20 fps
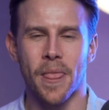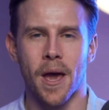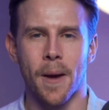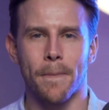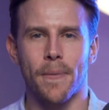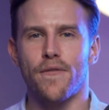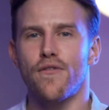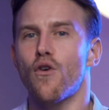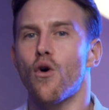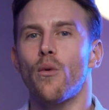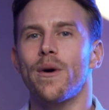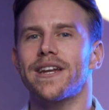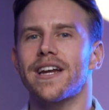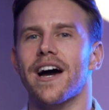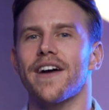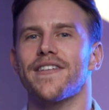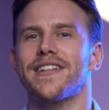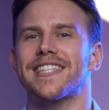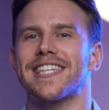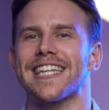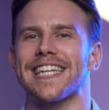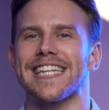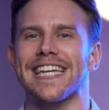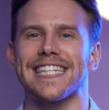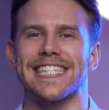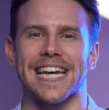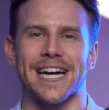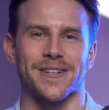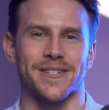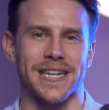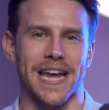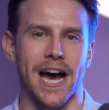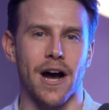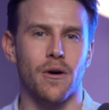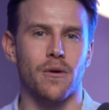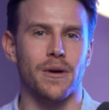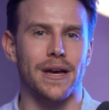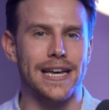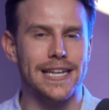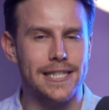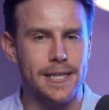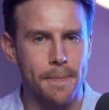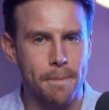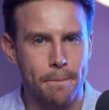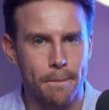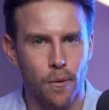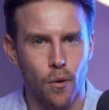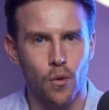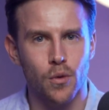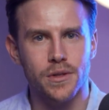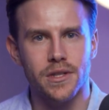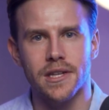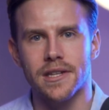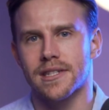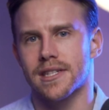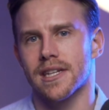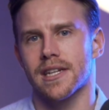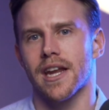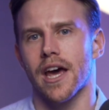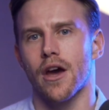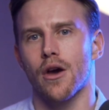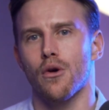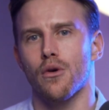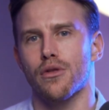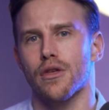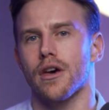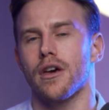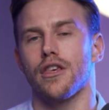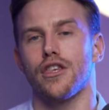Before we dive into the details now, it's important to know that